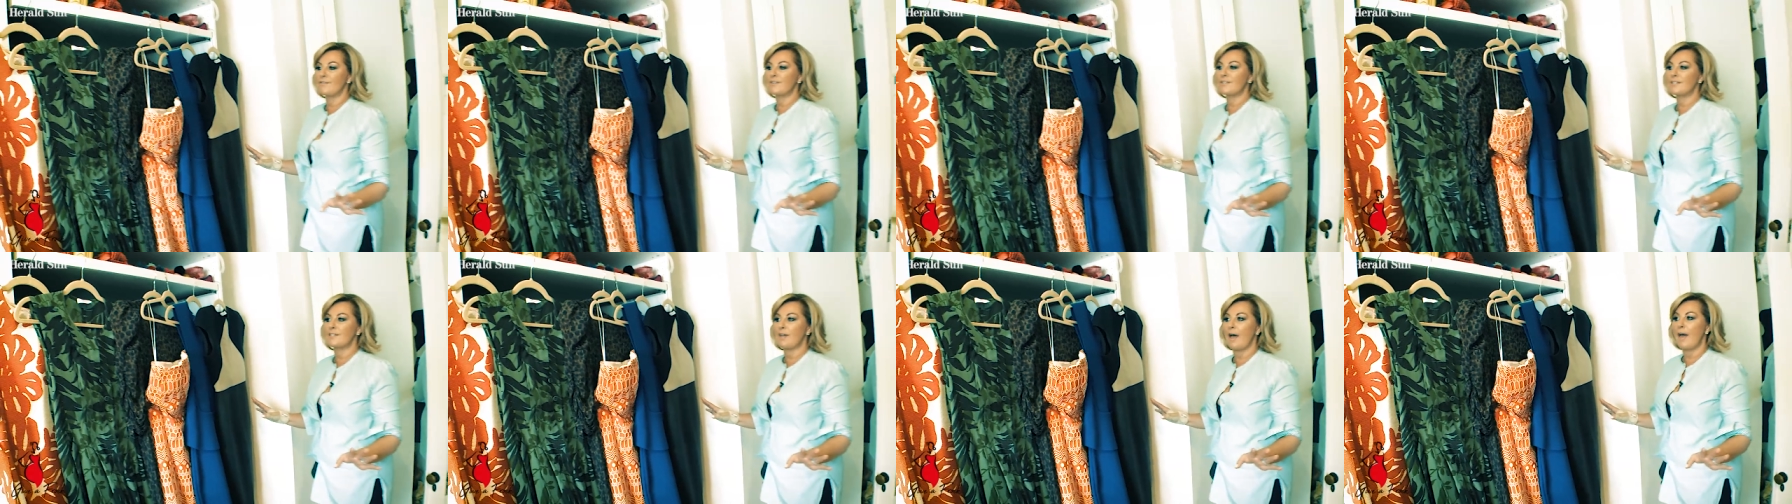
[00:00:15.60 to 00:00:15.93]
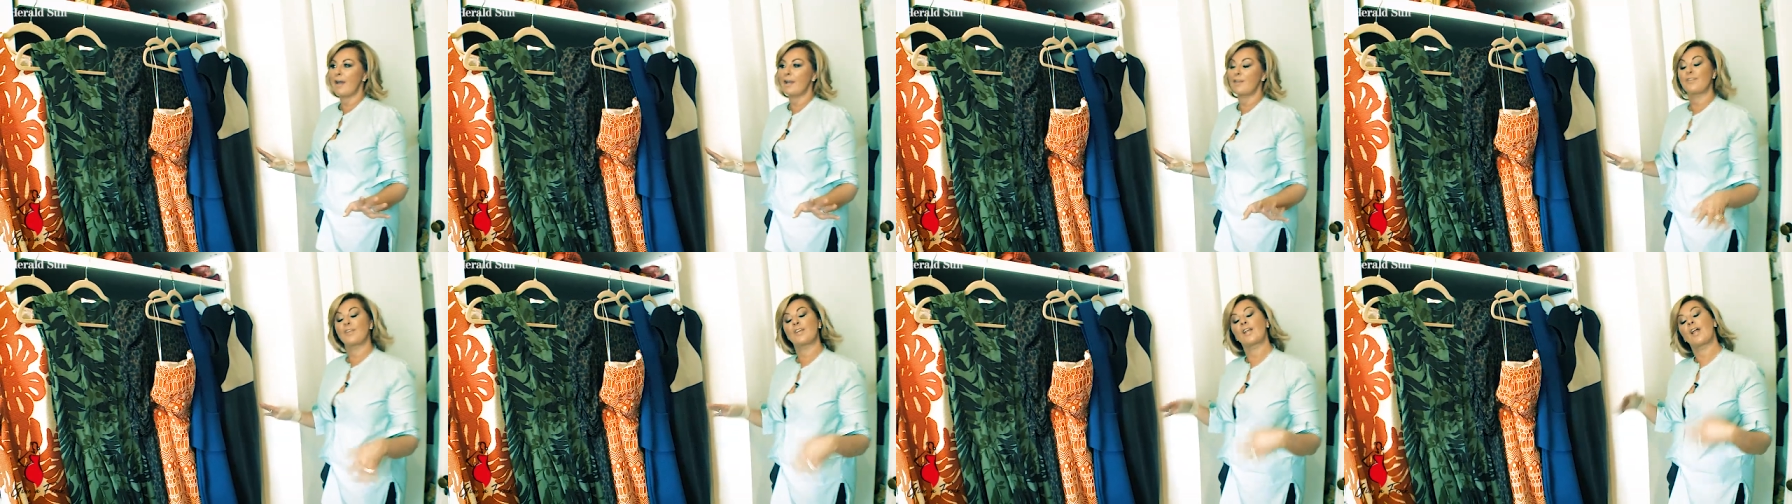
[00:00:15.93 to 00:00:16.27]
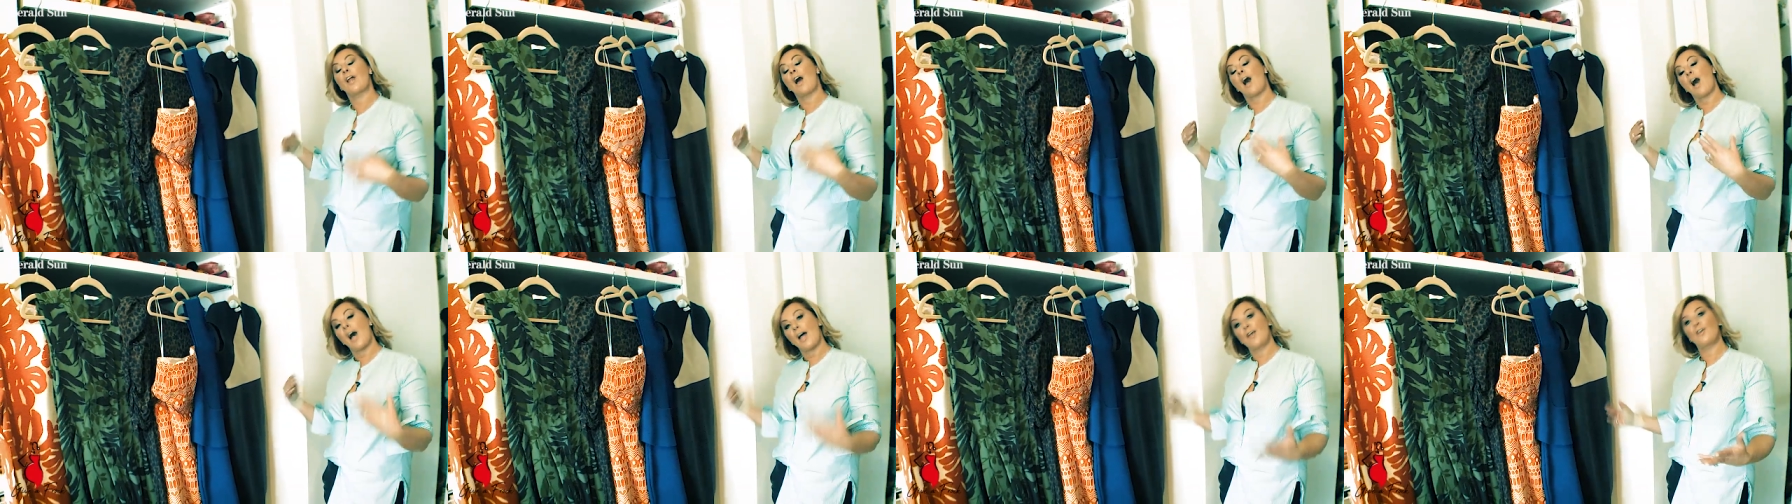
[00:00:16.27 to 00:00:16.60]
decided
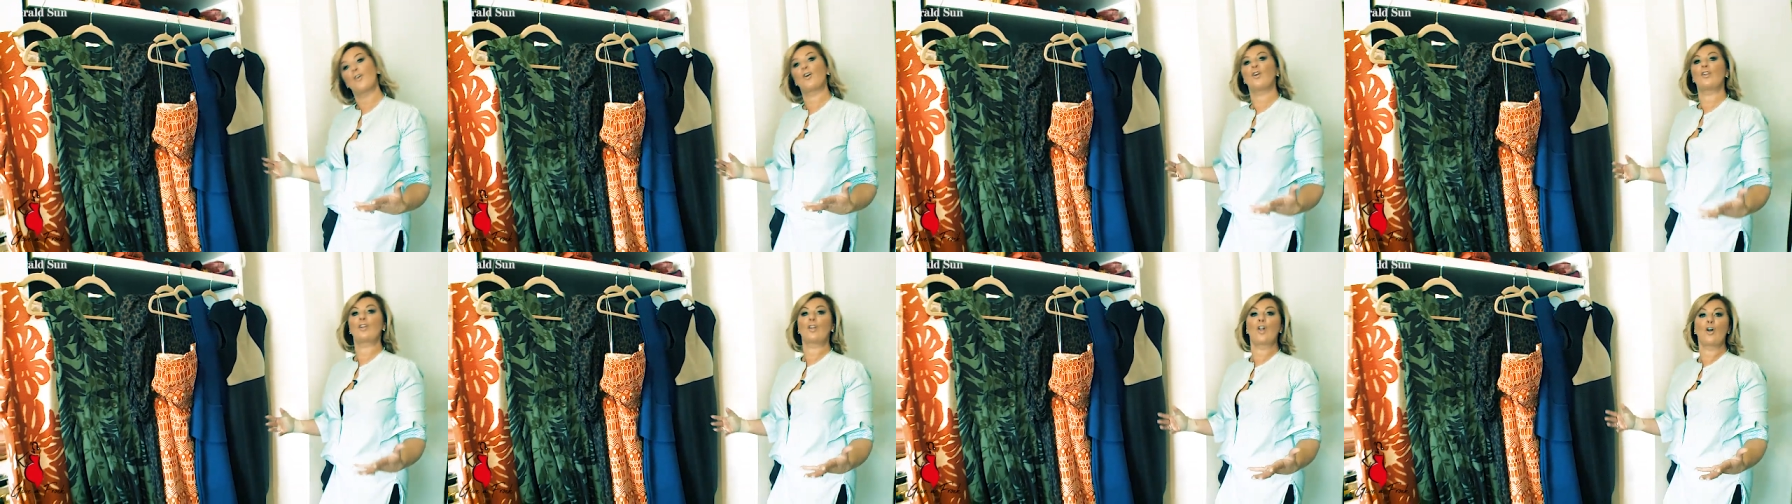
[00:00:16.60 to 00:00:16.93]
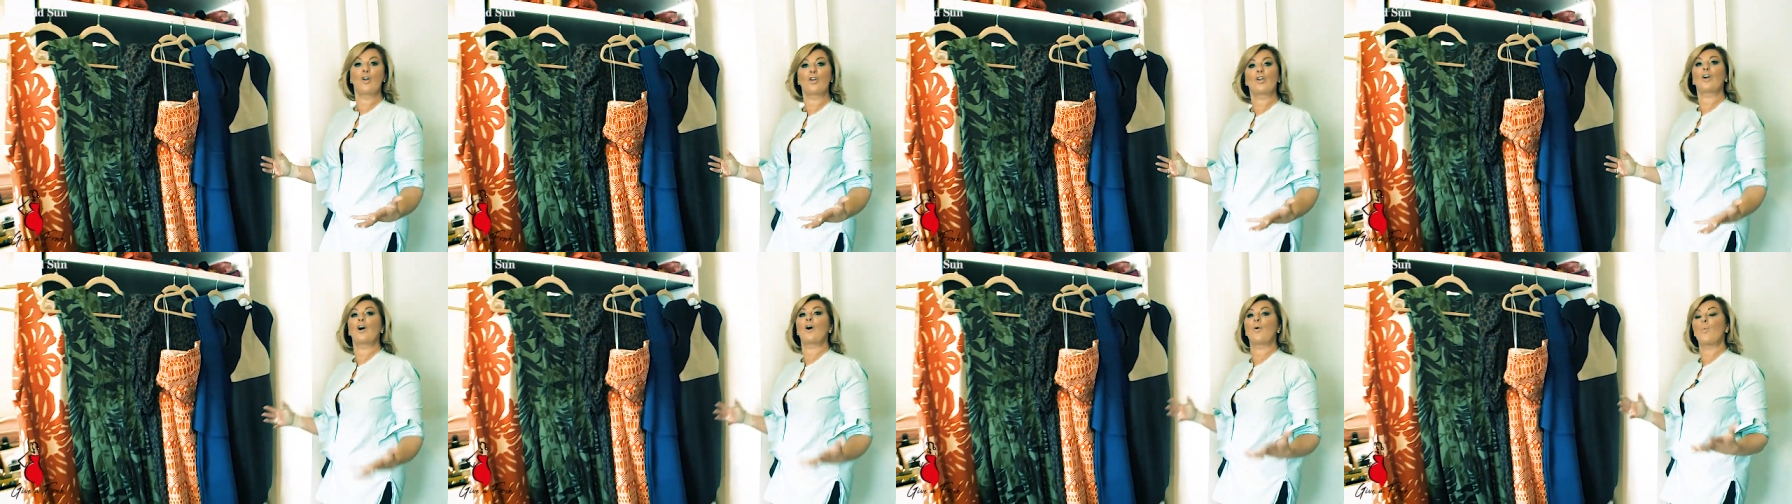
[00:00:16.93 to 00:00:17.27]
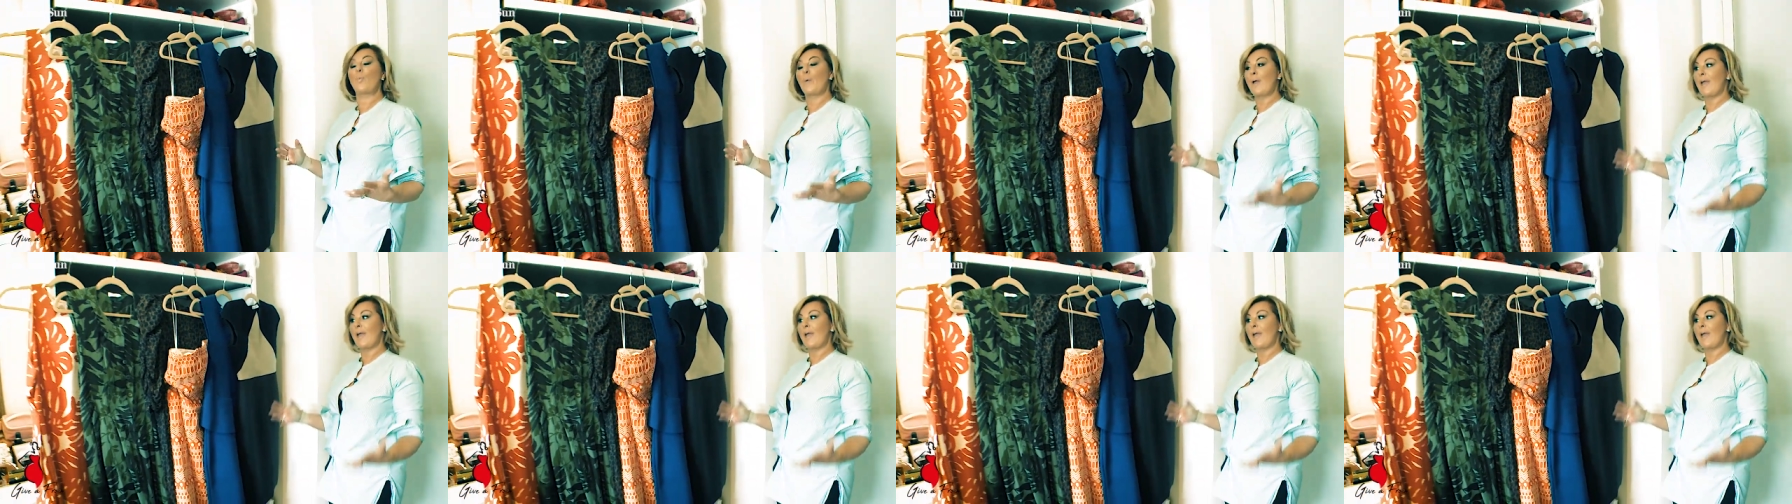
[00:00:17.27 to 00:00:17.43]
that I no longer